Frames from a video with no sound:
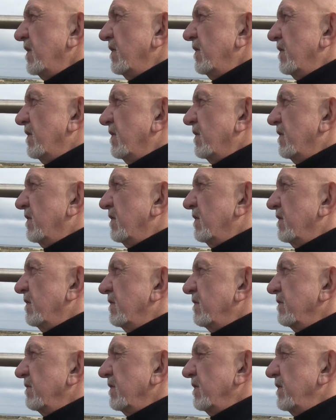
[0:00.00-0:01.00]

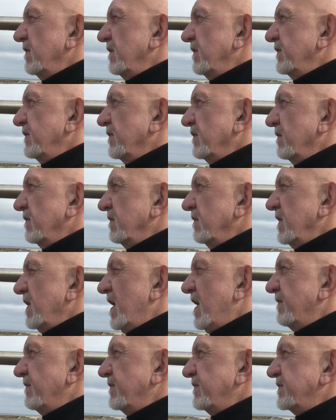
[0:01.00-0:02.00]
or that will
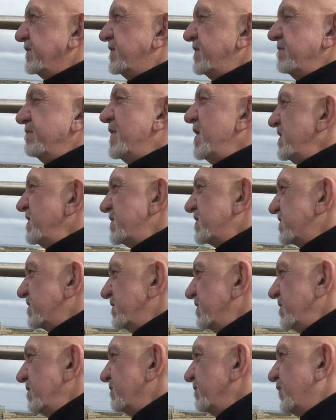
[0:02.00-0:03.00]
ever diminish
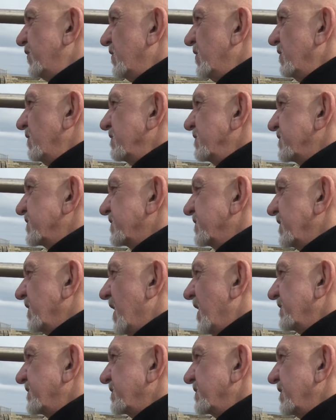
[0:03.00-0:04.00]
the importance of
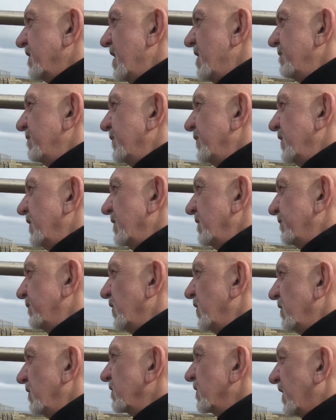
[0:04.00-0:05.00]
that to them,
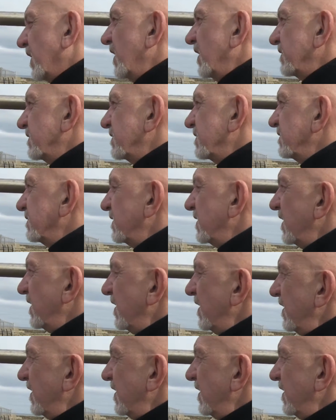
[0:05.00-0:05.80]
but will kind of